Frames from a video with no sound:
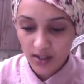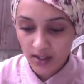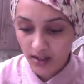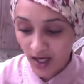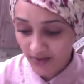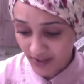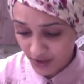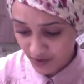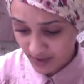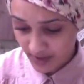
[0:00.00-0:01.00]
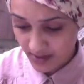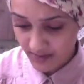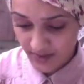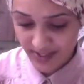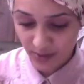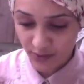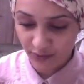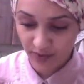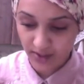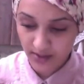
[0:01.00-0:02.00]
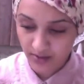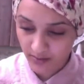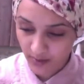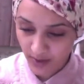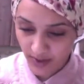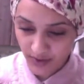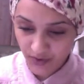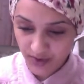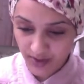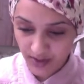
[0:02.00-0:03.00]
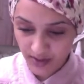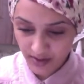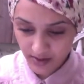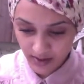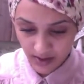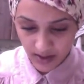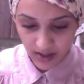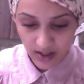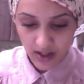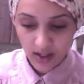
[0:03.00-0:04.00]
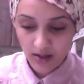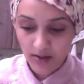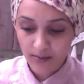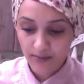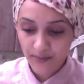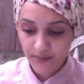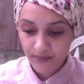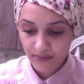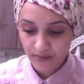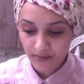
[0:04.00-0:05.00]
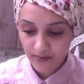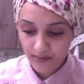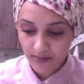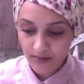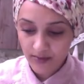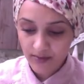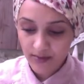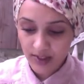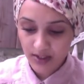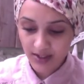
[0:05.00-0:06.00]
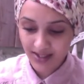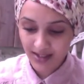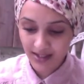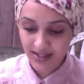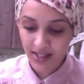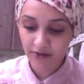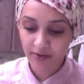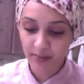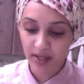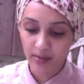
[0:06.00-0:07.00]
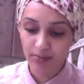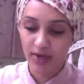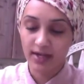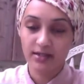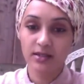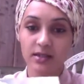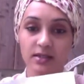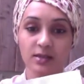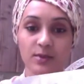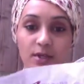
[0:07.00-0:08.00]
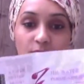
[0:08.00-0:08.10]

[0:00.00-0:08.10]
I haven't actually read this myself yet, so it'll be quite interesting. So it says a safer, better brand. This is what it